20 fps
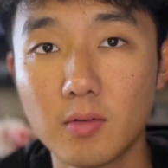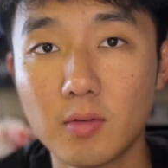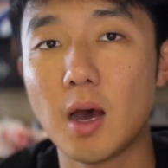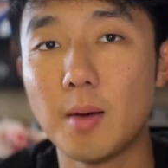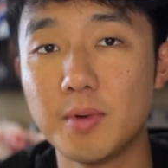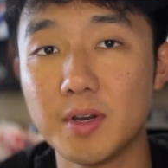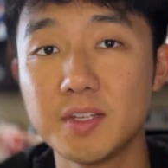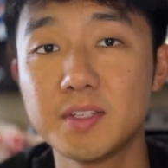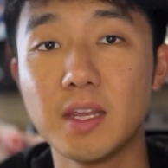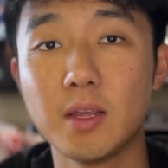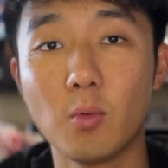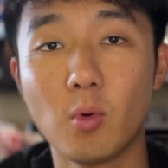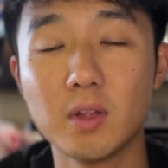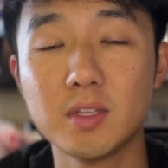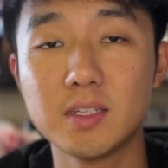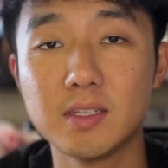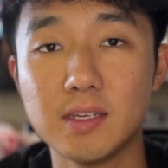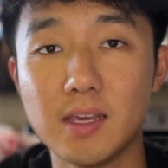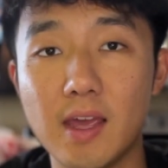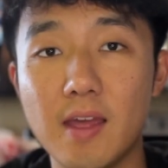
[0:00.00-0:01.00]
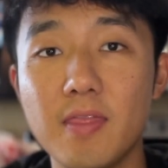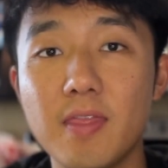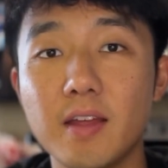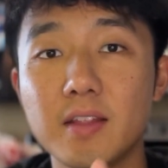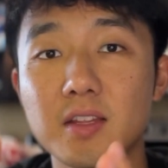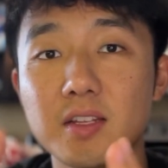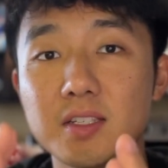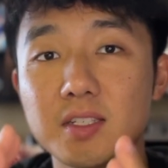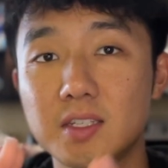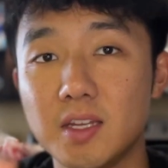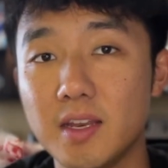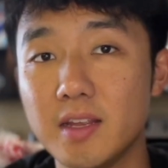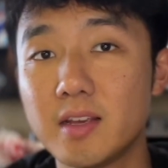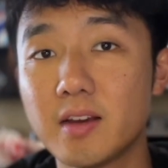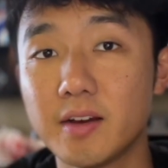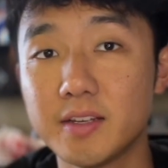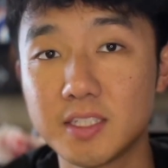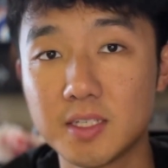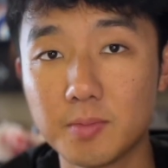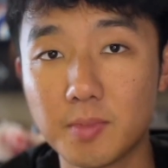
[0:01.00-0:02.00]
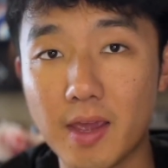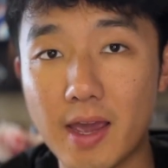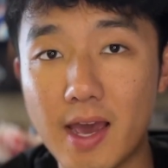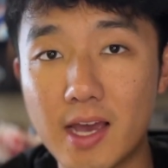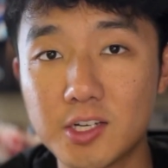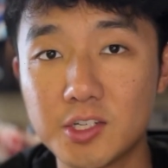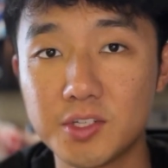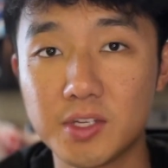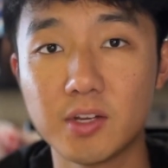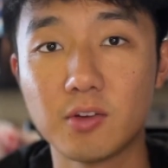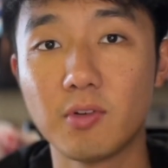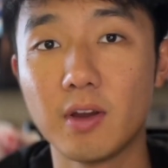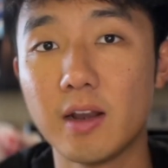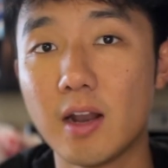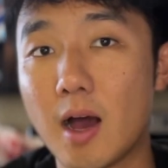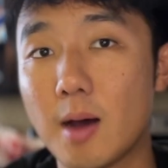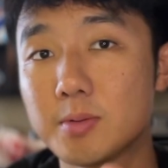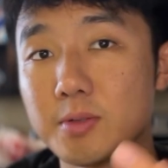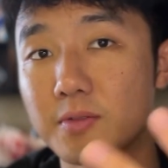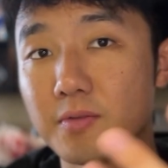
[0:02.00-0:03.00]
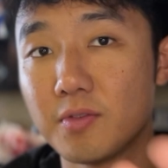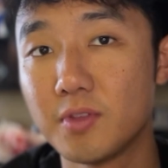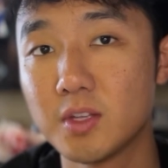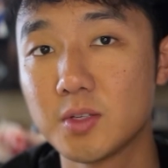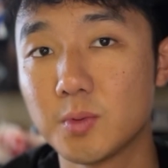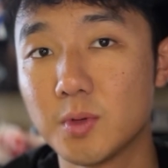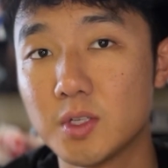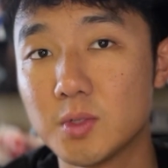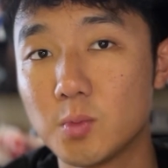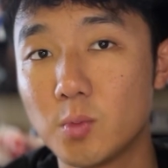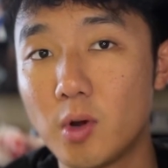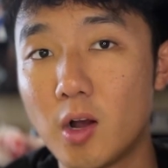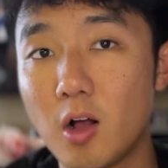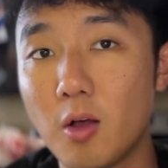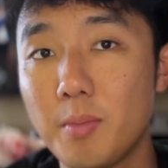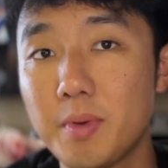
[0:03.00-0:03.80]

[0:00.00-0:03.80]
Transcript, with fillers: I'm going to say once again that the Citi Custom Cash is a great option for this one as well,